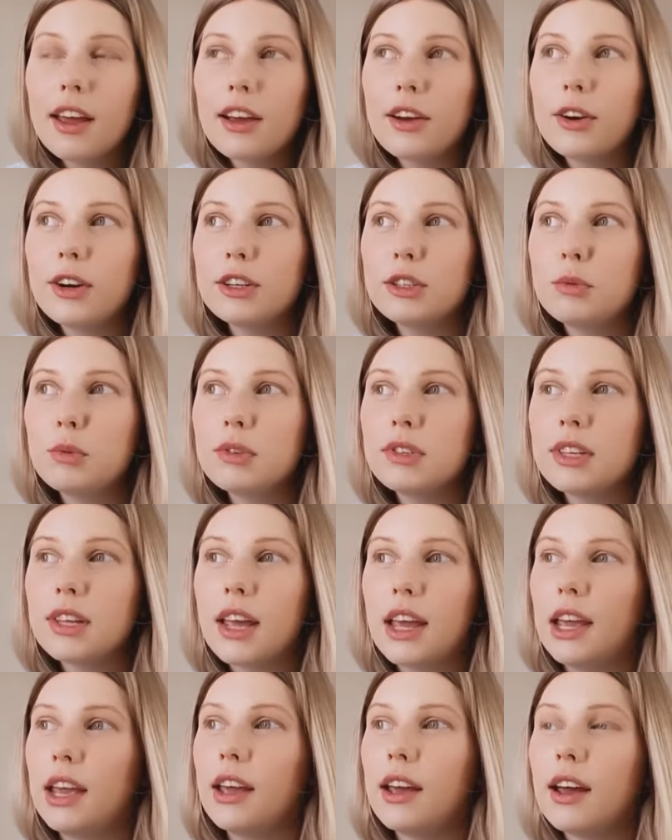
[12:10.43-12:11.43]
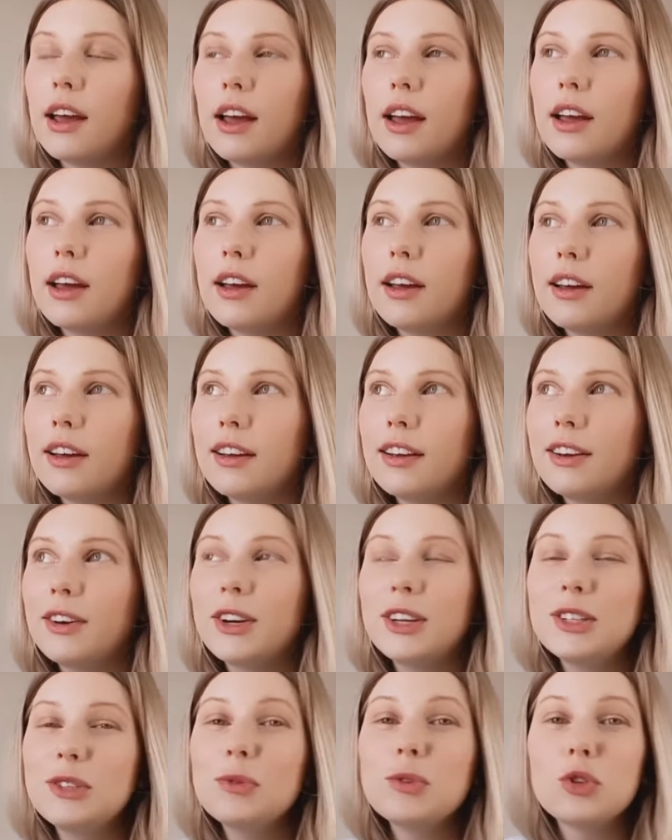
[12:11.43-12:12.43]
Chris
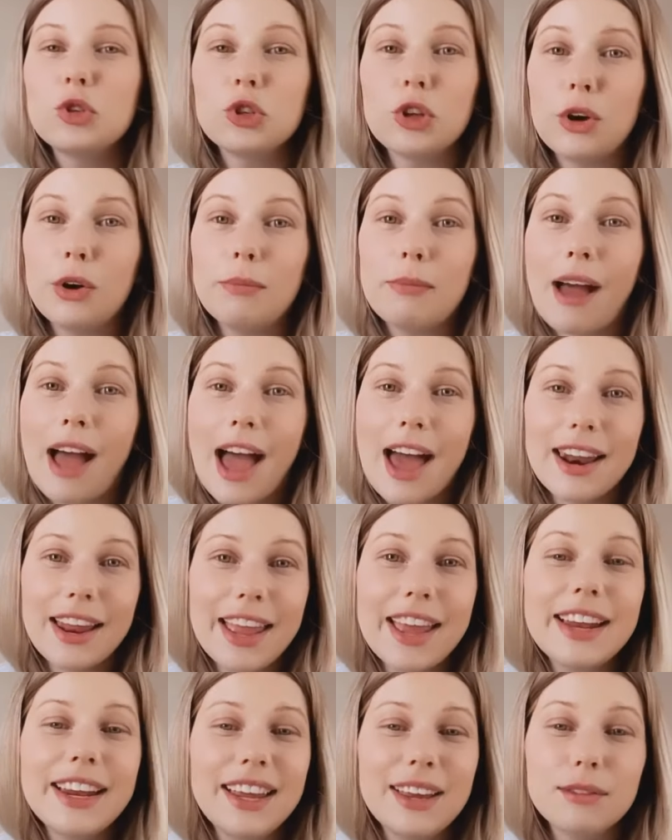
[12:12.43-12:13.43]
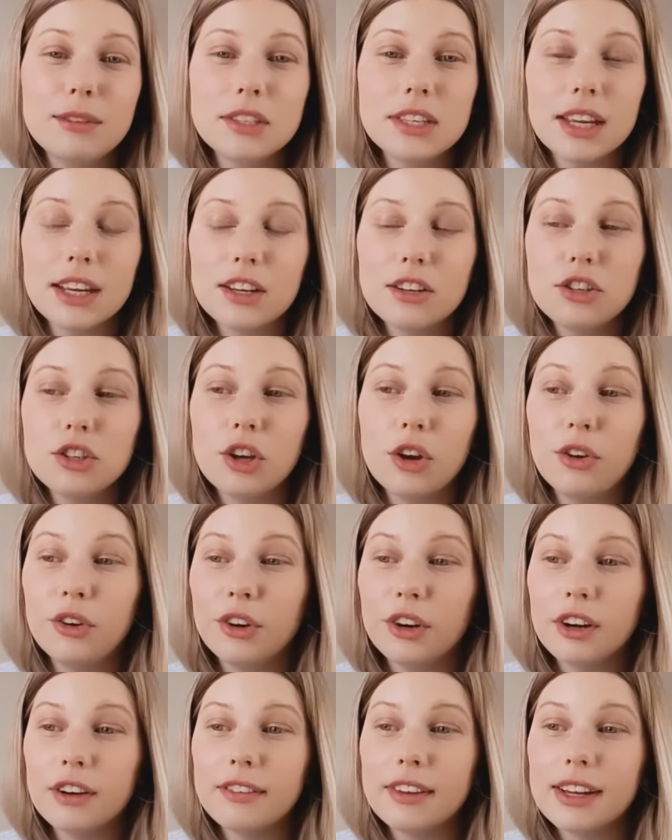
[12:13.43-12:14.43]
was so mad and he was like so
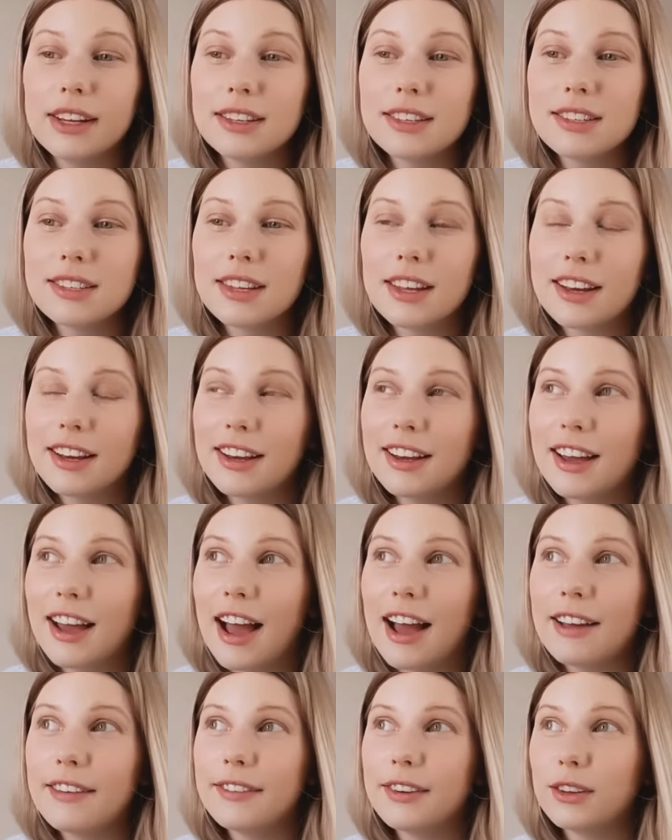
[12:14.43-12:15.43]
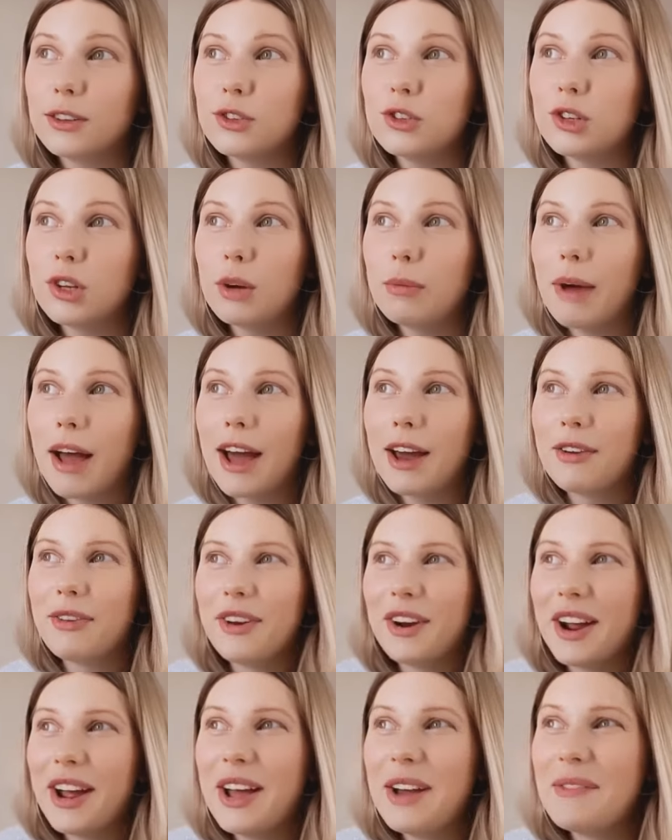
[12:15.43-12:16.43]
nervous. Like, I felt so bad
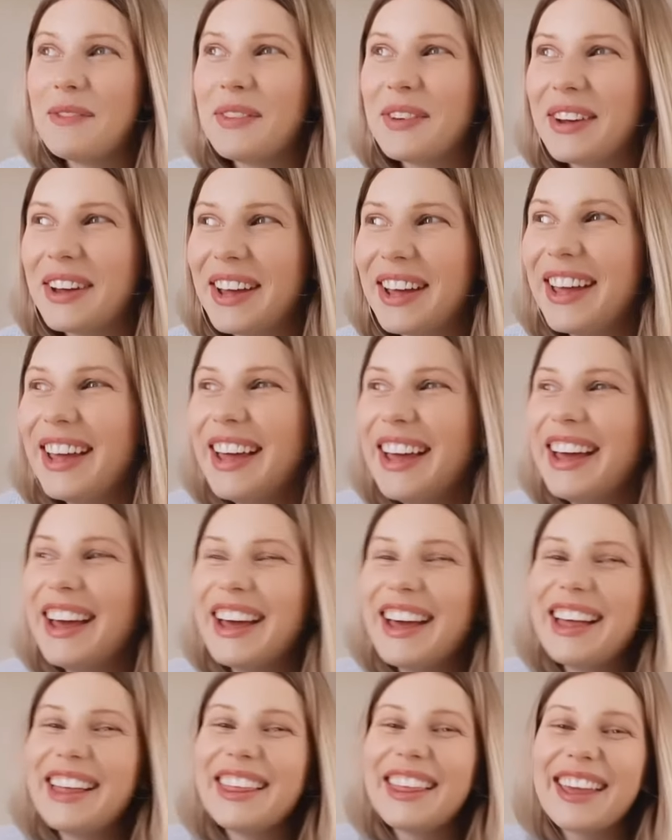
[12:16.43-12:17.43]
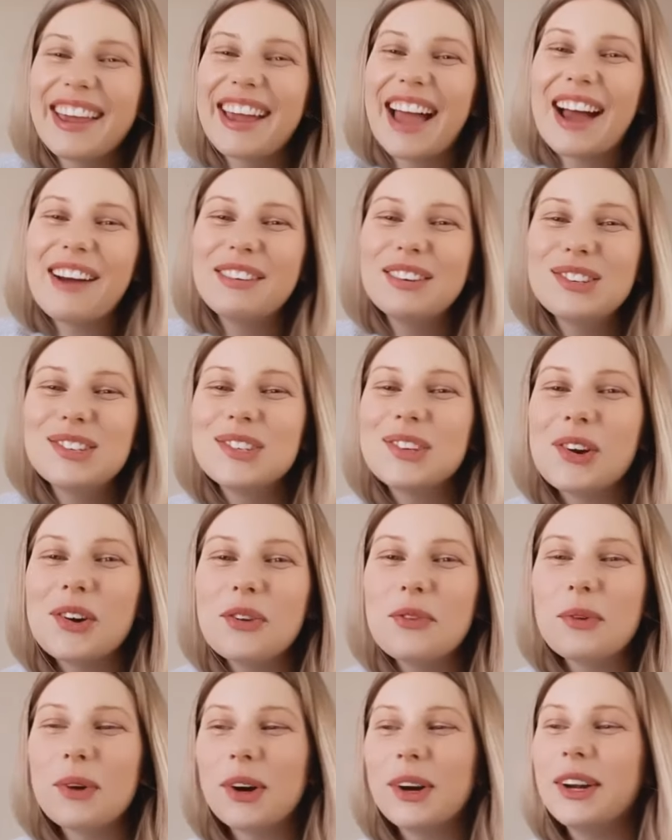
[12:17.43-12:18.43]
for him. Like, I was so
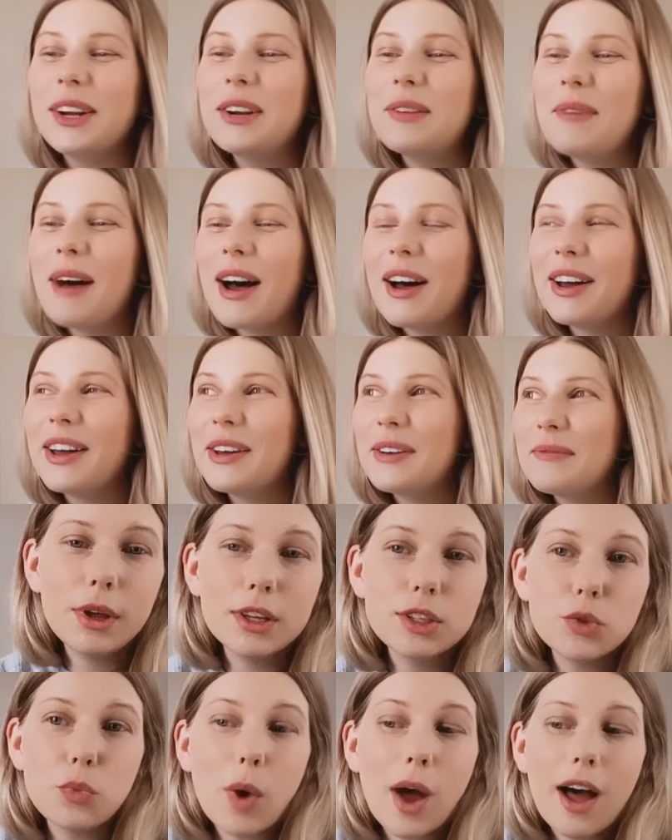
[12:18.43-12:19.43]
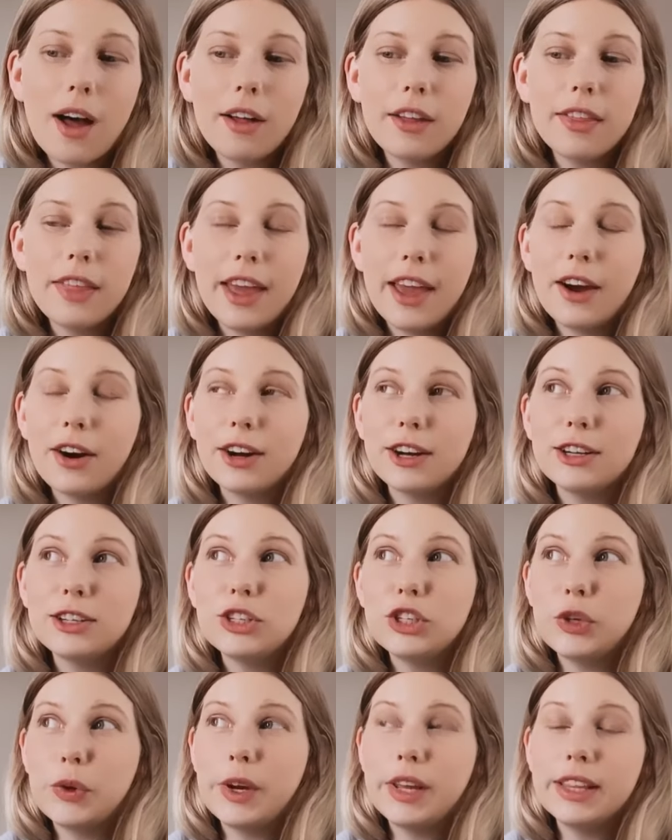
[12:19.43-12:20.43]
worried about him because while they are
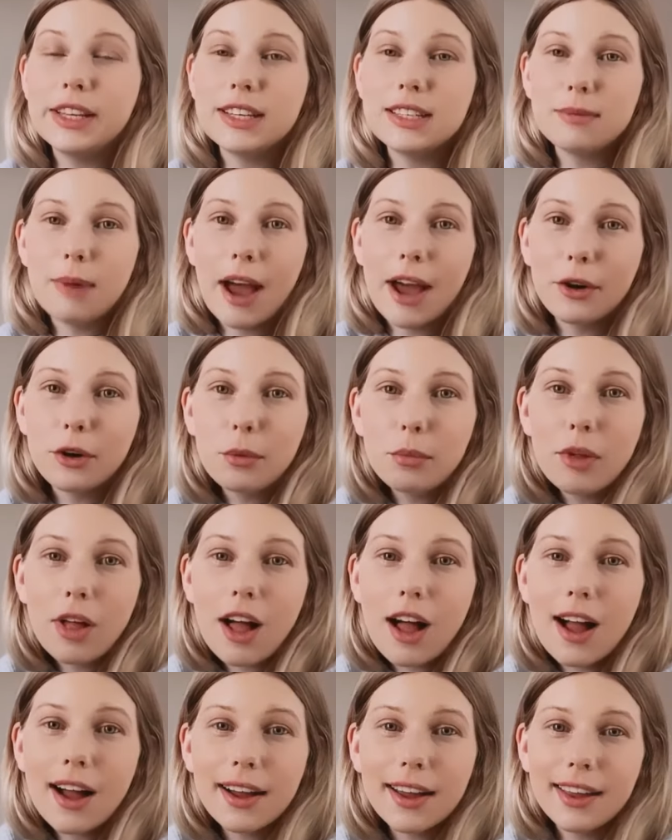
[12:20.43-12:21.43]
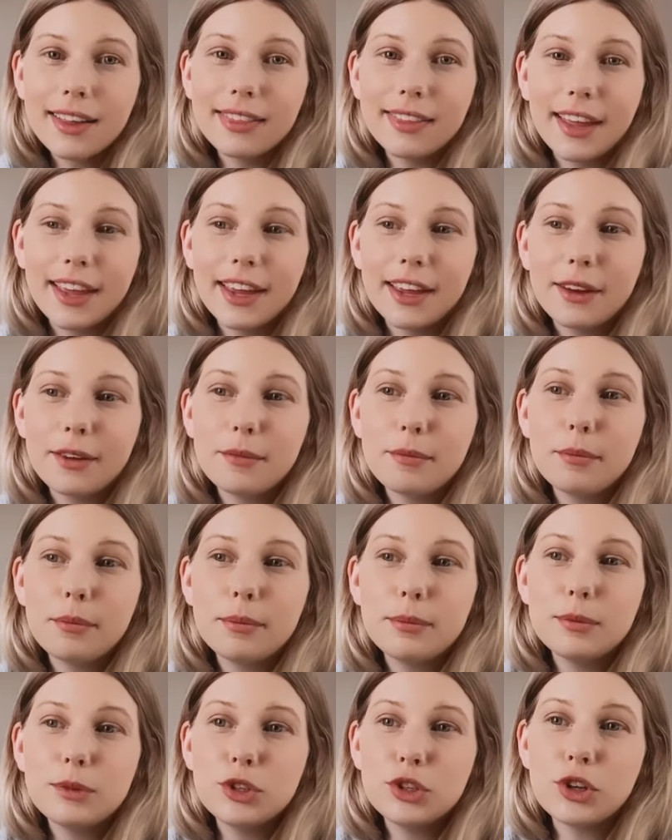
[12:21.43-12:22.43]
doing the spinal block and like
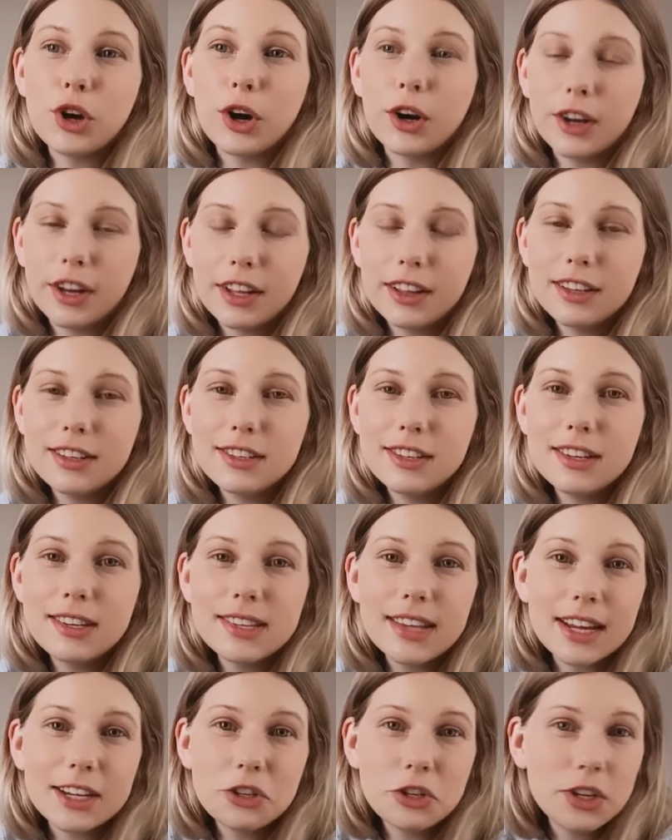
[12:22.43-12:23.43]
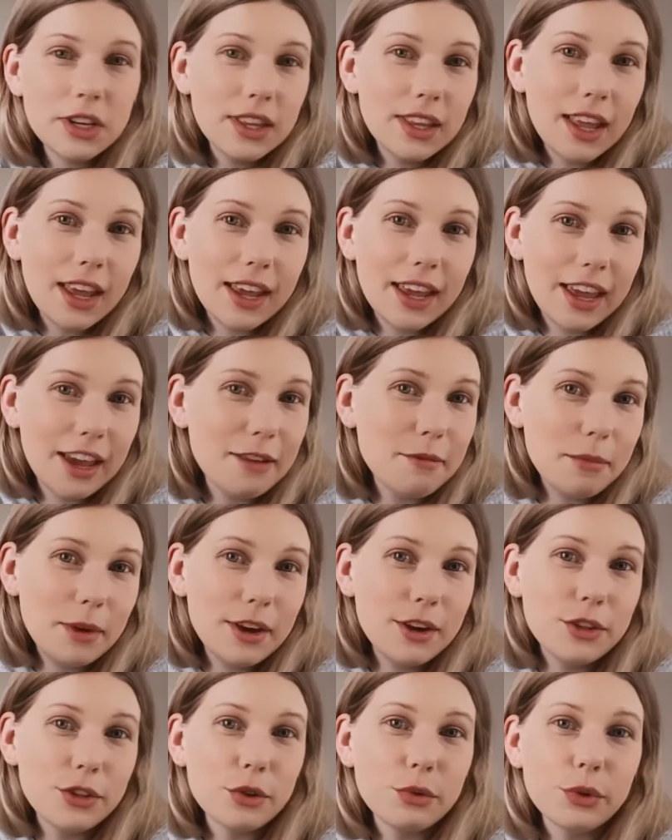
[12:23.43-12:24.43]
starting the C-section, they can't
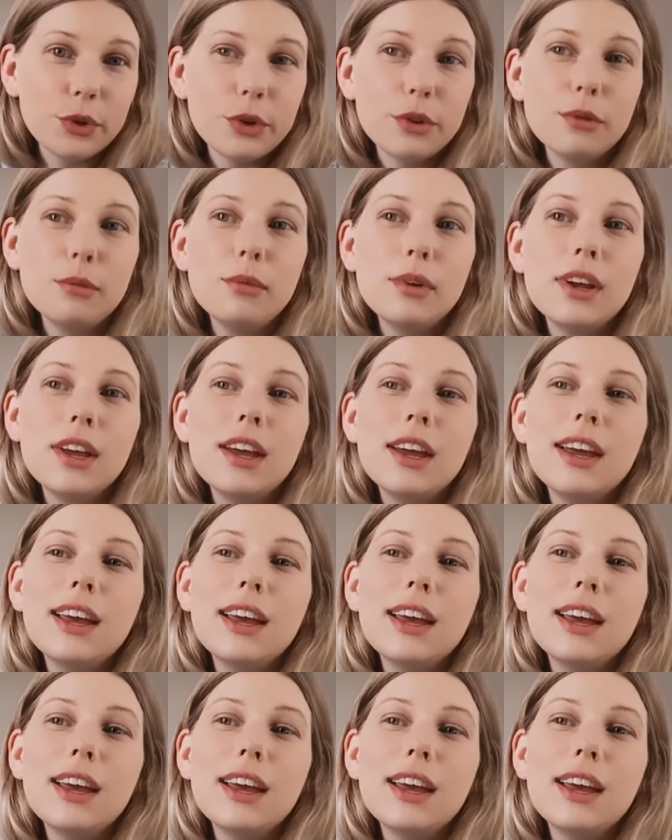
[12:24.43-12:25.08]
be in the room.